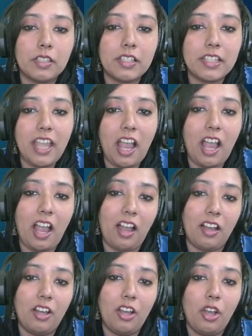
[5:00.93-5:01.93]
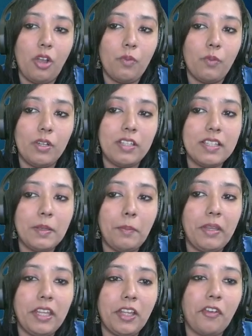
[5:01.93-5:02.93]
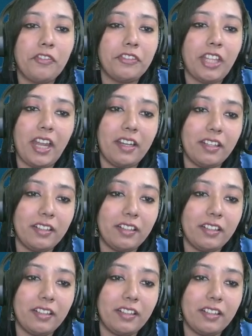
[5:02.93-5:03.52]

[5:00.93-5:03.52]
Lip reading: Yeah. What is the meaning of that?